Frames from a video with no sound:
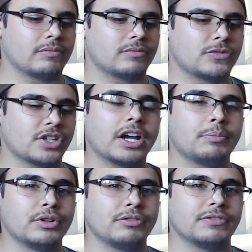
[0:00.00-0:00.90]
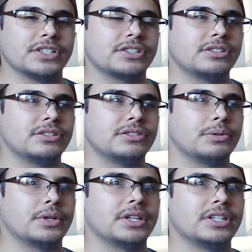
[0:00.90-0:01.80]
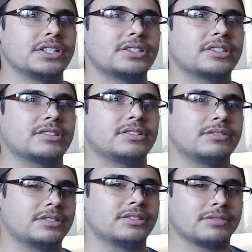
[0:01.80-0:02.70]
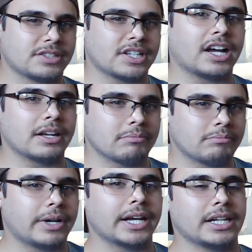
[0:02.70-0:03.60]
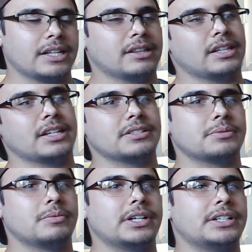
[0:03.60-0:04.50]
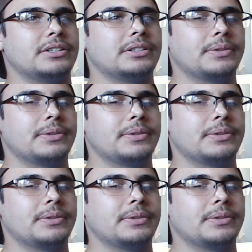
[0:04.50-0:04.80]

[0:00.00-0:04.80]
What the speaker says: Shiapuf is doing this time biding thing as well.